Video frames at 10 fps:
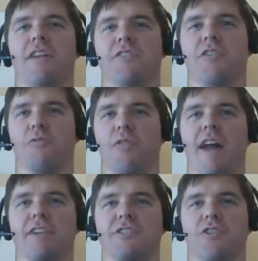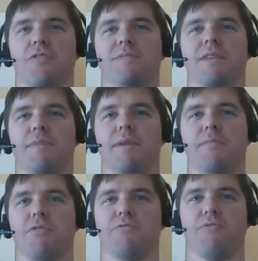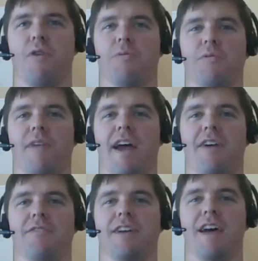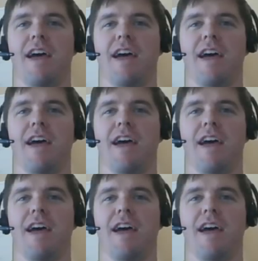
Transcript: there are a lot of terms that people throw around,